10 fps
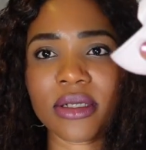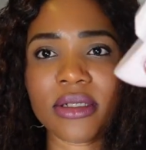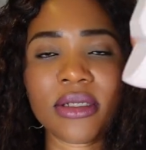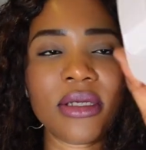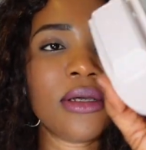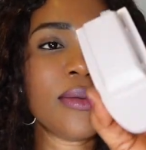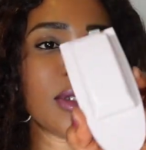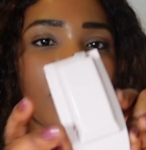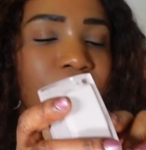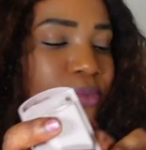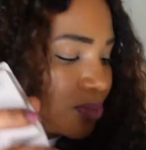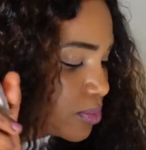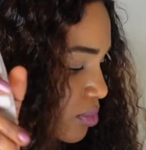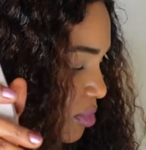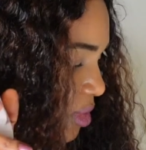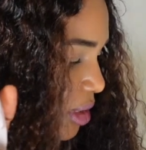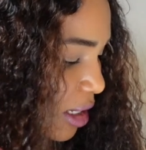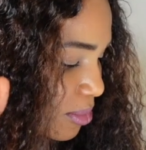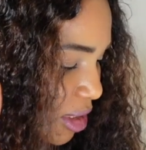And yeah, so 9